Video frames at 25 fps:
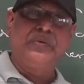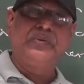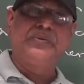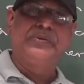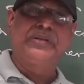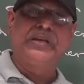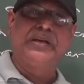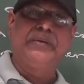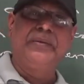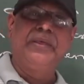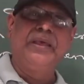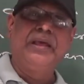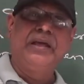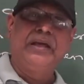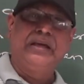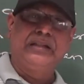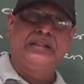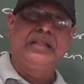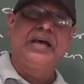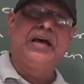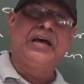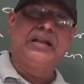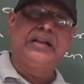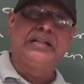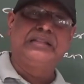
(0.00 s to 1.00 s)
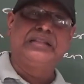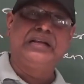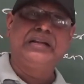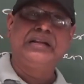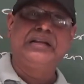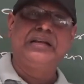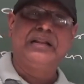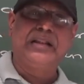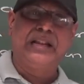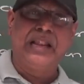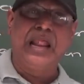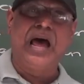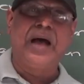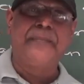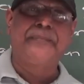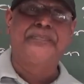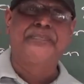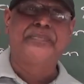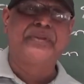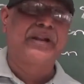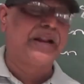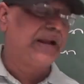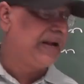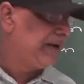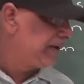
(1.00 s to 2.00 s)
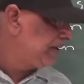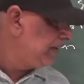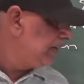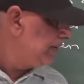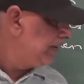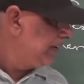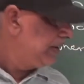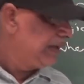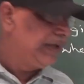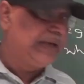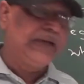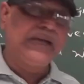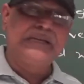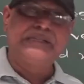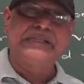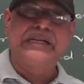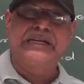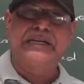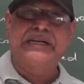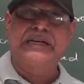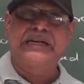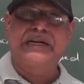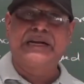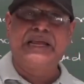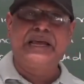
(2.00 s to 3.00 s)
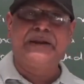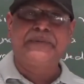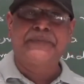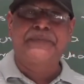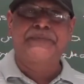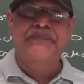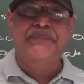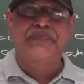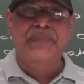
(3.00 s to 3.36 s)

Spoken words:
use the another law, right? Is that clear?